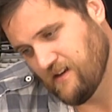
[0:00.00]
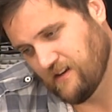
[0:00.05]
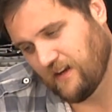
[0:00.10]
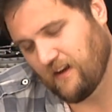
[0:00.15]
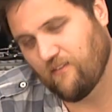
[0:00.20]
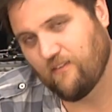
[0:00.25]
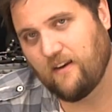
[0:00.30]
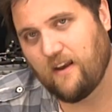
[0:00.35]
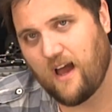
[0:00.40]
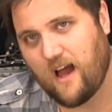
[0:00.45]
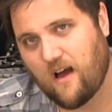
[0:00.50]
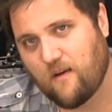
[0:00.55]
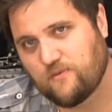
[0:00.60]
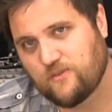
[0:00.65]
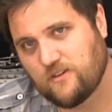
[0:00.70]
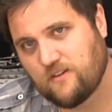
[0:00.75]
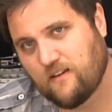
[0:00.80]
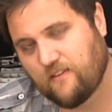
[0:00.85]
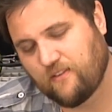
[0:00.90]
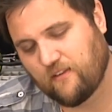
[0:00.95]
Given an
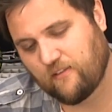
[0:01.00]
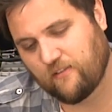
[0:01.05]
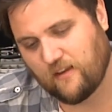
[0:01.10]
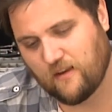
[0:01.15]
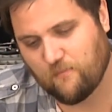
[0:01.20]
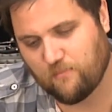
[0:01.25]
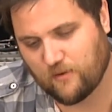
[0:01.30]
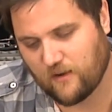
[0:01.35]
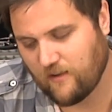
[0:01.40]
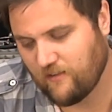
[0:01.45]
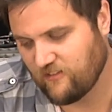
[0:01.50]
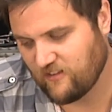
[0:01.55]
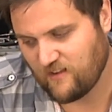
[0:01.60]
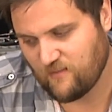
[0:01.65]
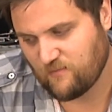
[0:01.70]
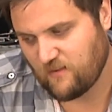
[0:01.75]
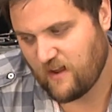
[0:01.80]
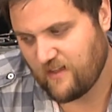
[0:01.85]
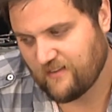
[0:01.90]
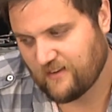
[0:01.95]
option at the same price,
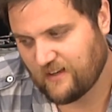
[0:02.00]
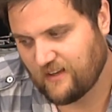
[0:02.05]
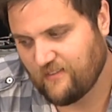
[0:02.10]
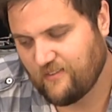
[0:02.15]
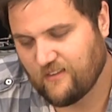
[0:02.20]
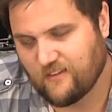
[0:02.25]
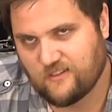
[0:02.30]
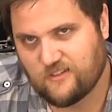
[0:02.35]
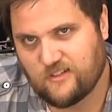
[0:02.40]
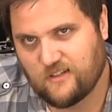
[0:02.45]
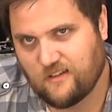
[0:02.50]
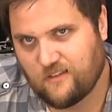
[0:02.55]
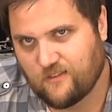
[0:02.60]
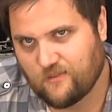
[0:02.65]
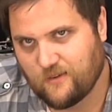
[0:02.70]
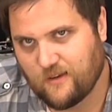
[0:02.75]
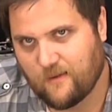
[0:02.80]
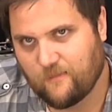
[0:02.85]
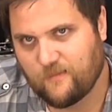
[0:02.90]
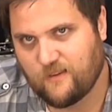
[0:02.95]
I'd rather get the
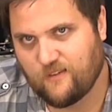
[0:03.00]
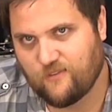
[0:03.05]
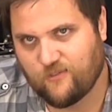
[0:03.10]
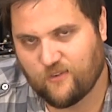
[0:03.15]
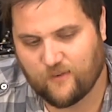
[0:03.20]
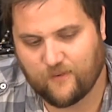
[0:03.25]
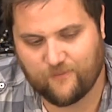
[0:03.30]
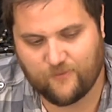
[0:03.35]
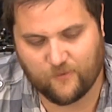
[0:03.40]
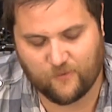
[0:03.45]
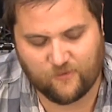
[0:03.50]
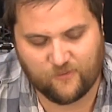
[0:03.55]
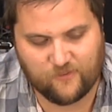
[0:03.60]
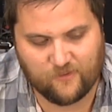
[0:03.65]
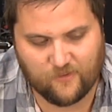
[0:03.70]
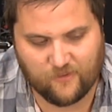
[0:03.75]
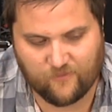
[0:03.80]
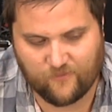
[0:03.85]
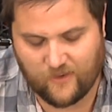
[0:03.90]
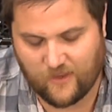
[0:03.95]
G3 MT4 if it was
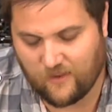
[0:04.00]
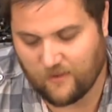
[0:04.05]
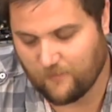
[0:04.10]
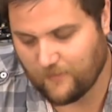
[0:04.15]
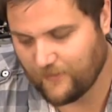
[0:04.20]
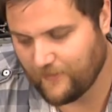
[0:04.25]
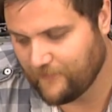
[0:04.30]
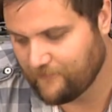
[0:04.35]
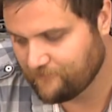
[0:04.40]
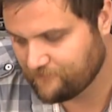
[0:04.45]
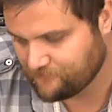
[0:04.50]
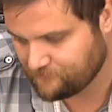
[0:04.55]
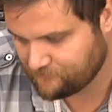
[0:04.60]
still available.